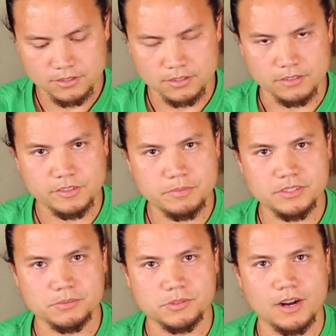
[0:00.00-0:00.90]
So if you've been
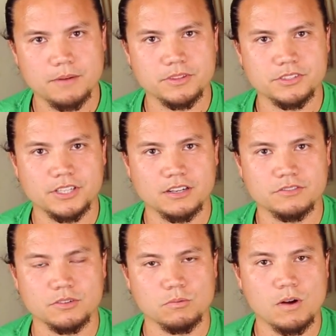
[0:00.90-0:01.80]
subscribed to the channel
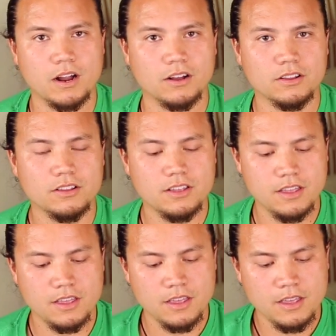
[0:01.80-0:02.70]
for a while,
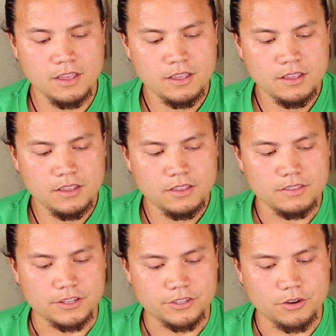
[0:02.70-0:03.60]

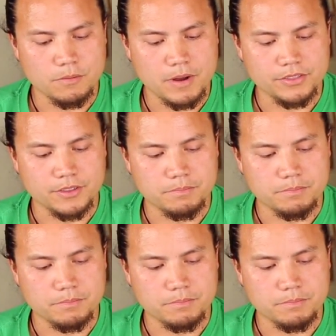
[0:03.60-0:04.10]
then you know about the